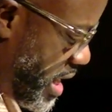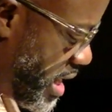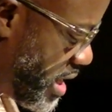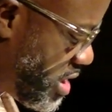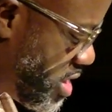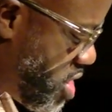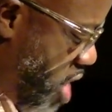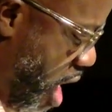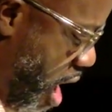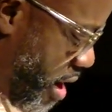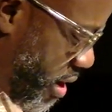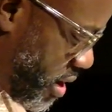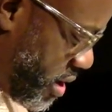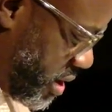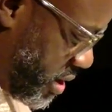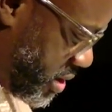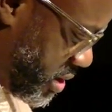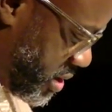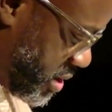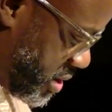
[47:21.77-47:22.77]
in
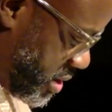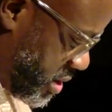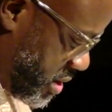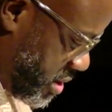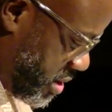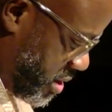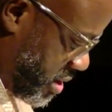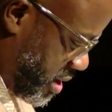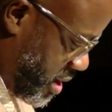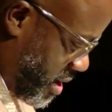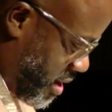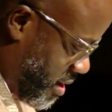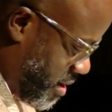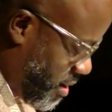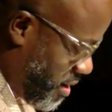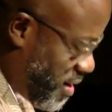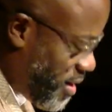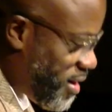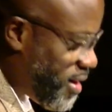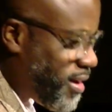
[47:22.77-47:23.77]
darkness.
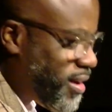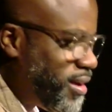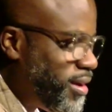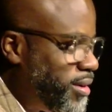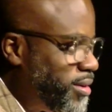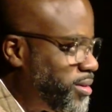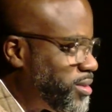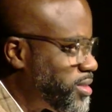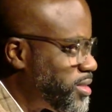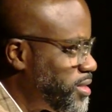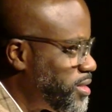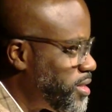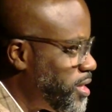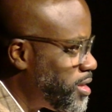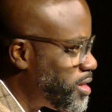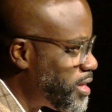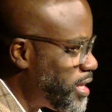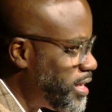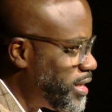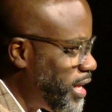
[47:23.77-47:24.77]
Here's
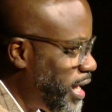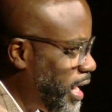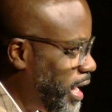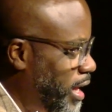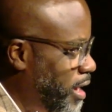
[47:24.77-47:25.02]
the thing that